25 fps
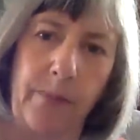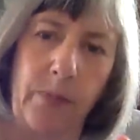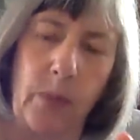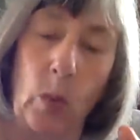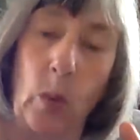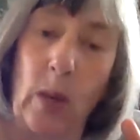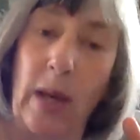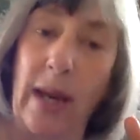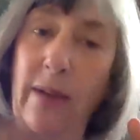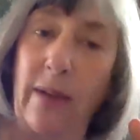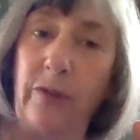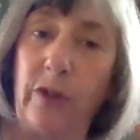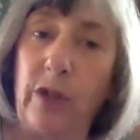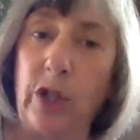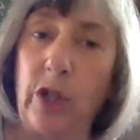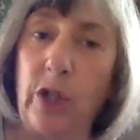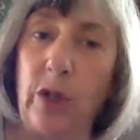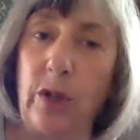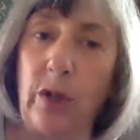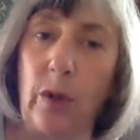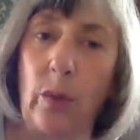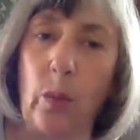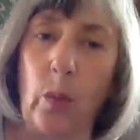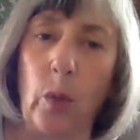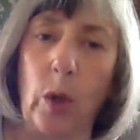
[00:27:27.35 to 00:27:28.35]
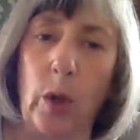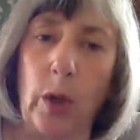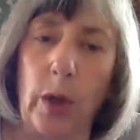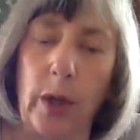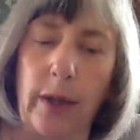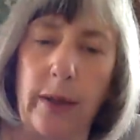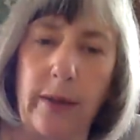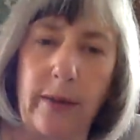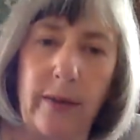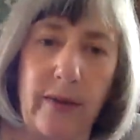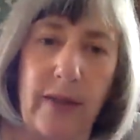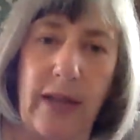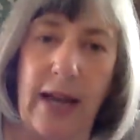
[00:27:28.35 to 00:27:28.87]
We have to do the
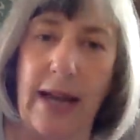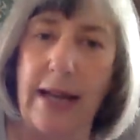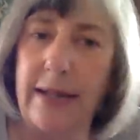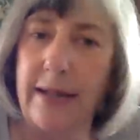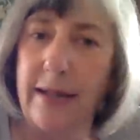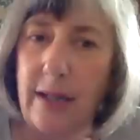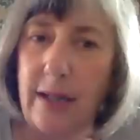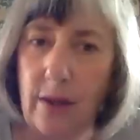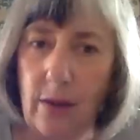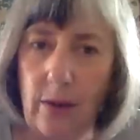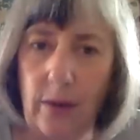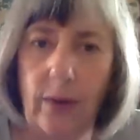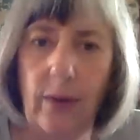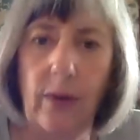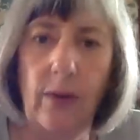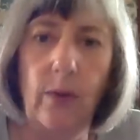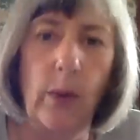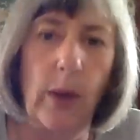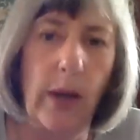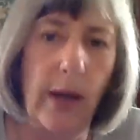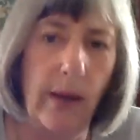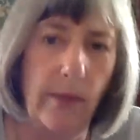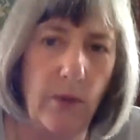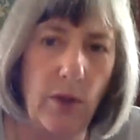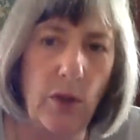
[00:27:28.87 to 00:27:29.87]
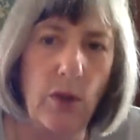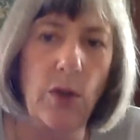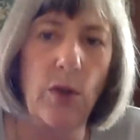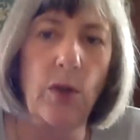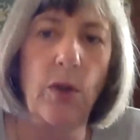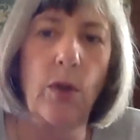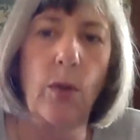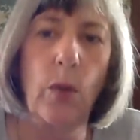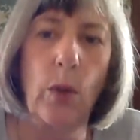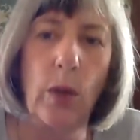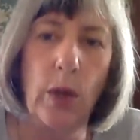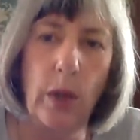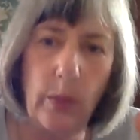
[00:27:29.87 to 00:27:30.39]
work. Saturn tells us we have to do
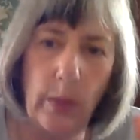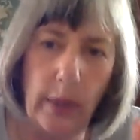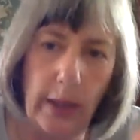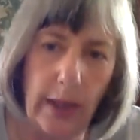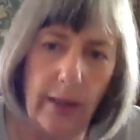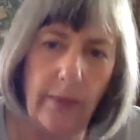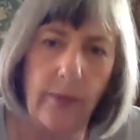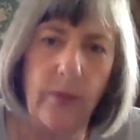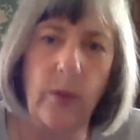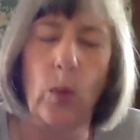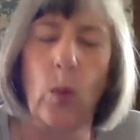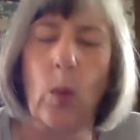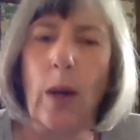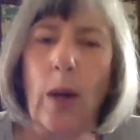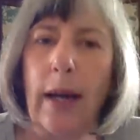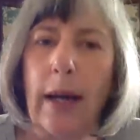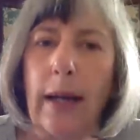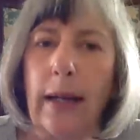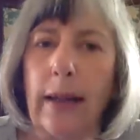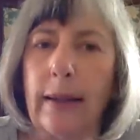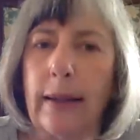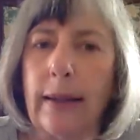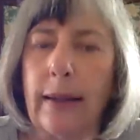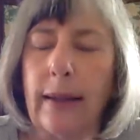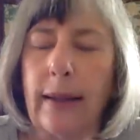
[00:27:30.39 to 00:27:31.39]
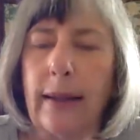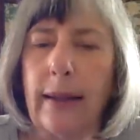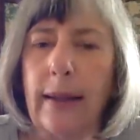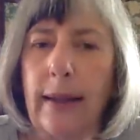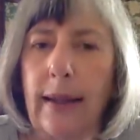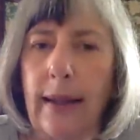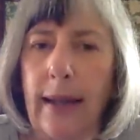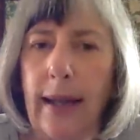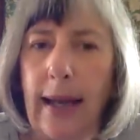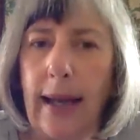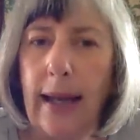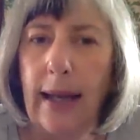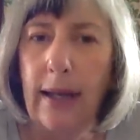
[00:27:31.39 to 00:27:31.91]
the work, we have to wait.
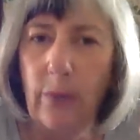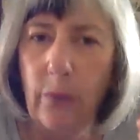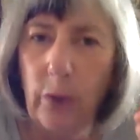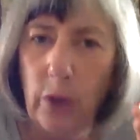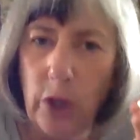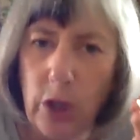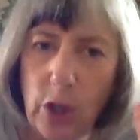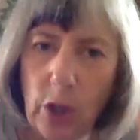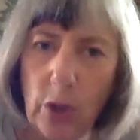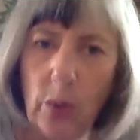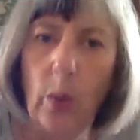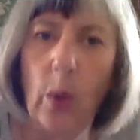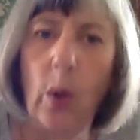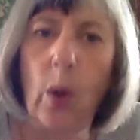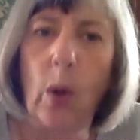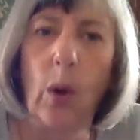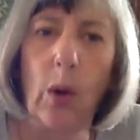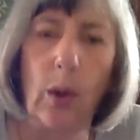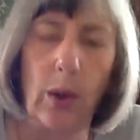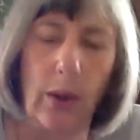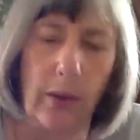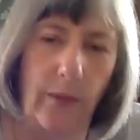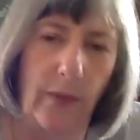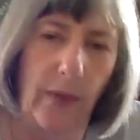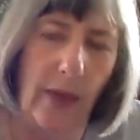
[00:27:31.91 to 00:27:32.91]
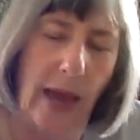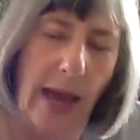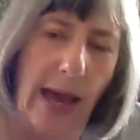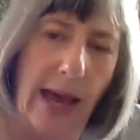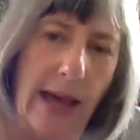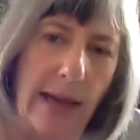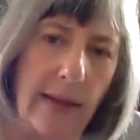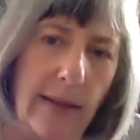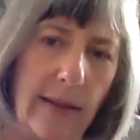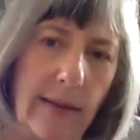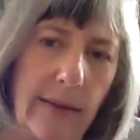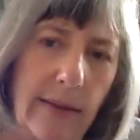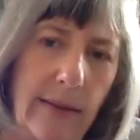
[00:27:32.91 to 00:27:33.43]
And if we do all of
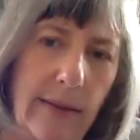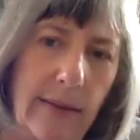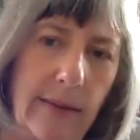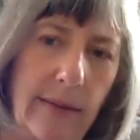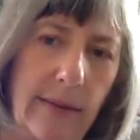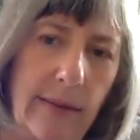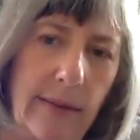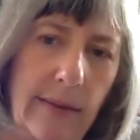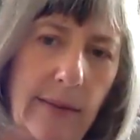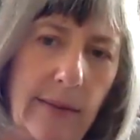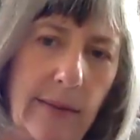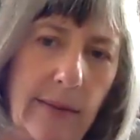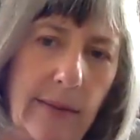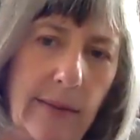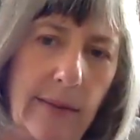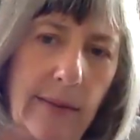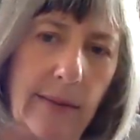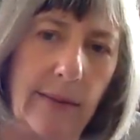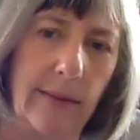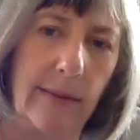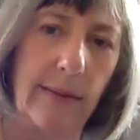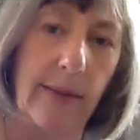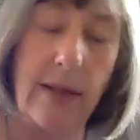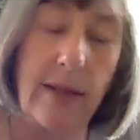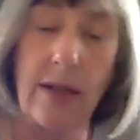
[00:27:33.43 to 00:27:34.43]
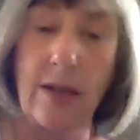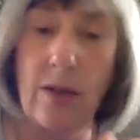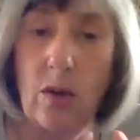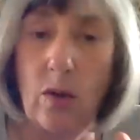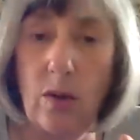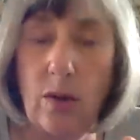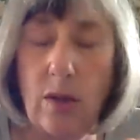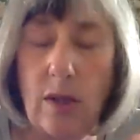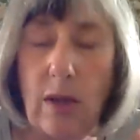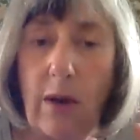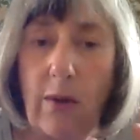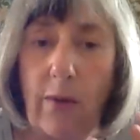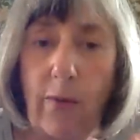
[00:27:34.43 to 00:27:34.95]
that, this is
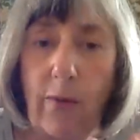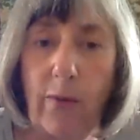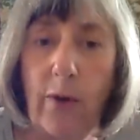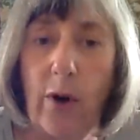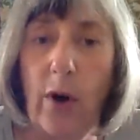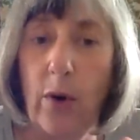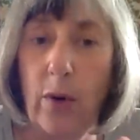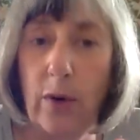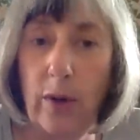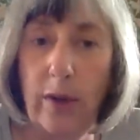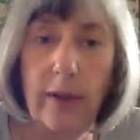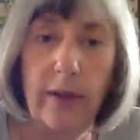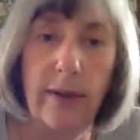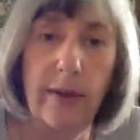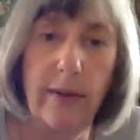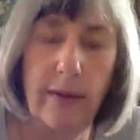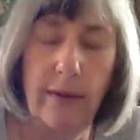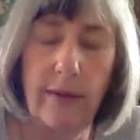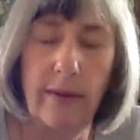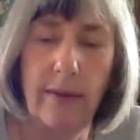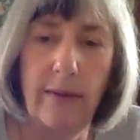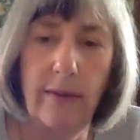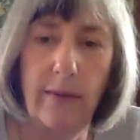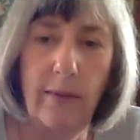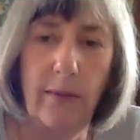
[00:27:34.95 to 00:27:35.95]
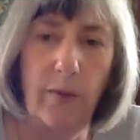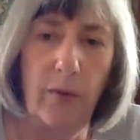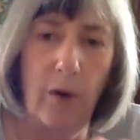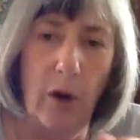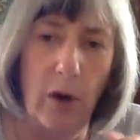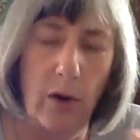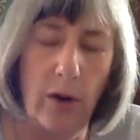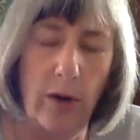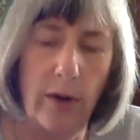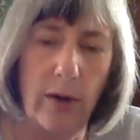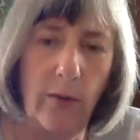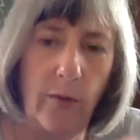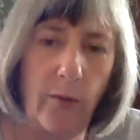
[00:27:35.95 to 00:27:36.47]
also foreign
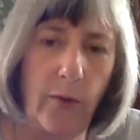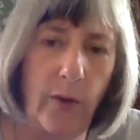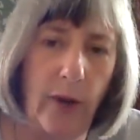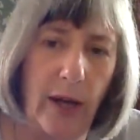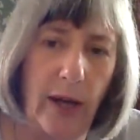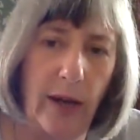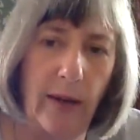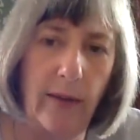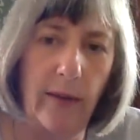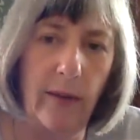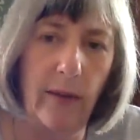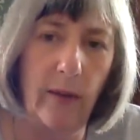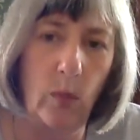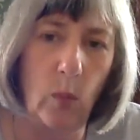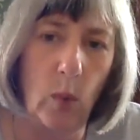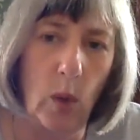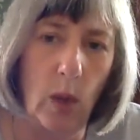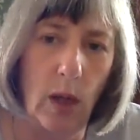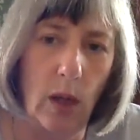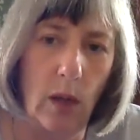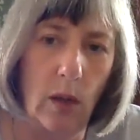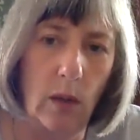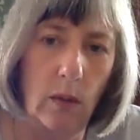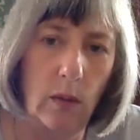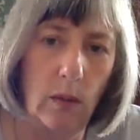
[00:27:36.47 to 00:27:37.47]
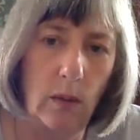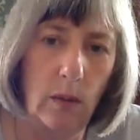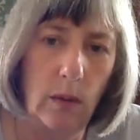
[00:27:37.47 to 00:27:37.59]
foreign affairs as well.